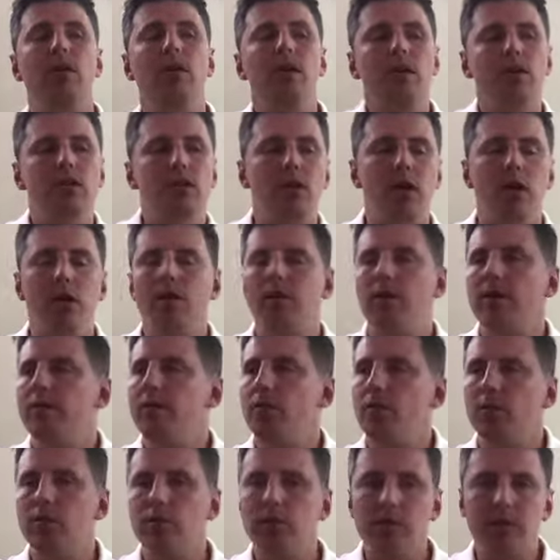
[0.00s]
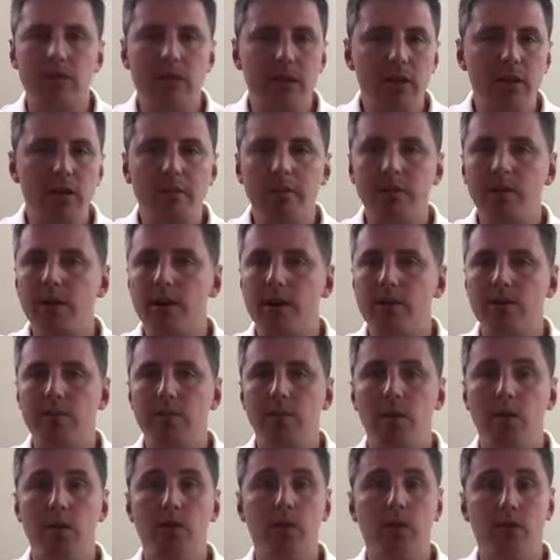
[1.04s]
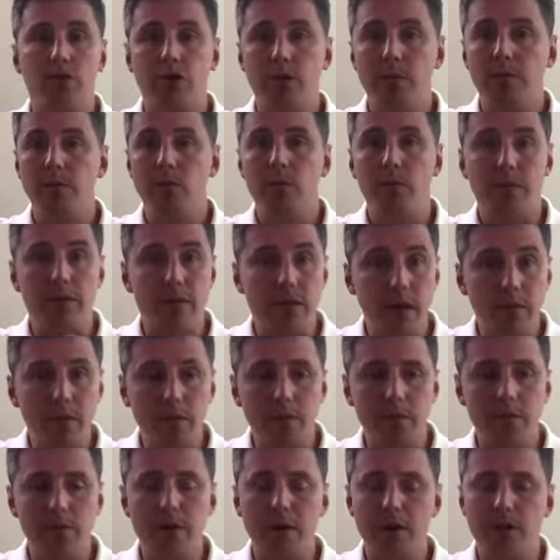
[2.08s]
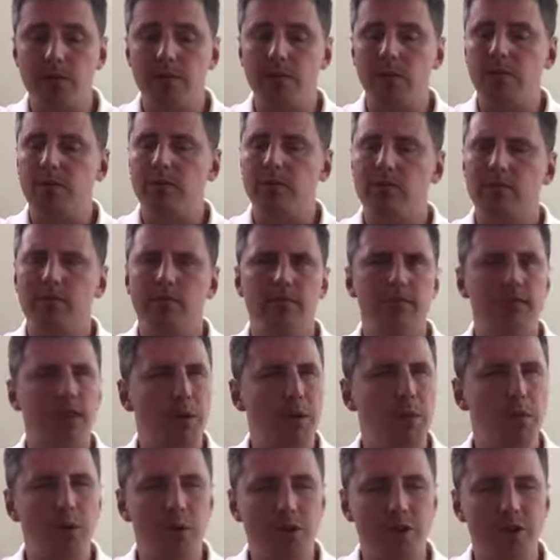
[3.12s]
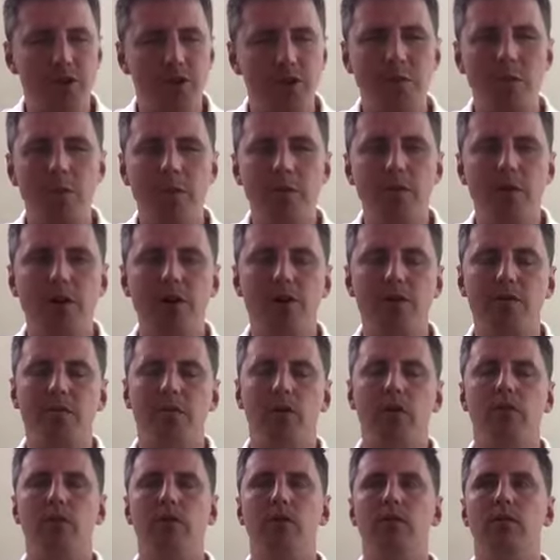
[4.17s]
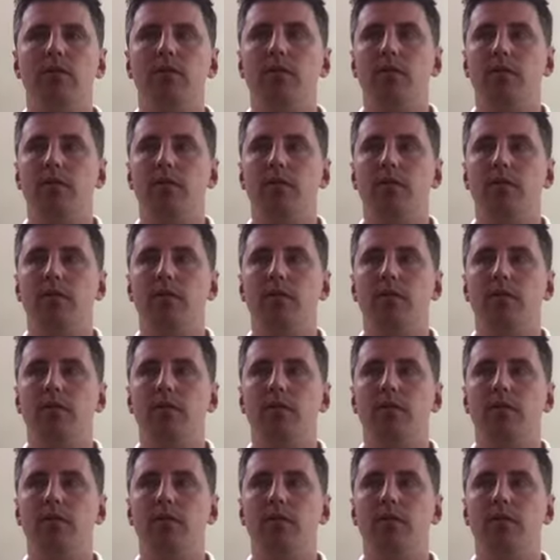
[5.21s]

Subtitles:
So if you want to do a single progression model, a triple or a double or a triple progression model,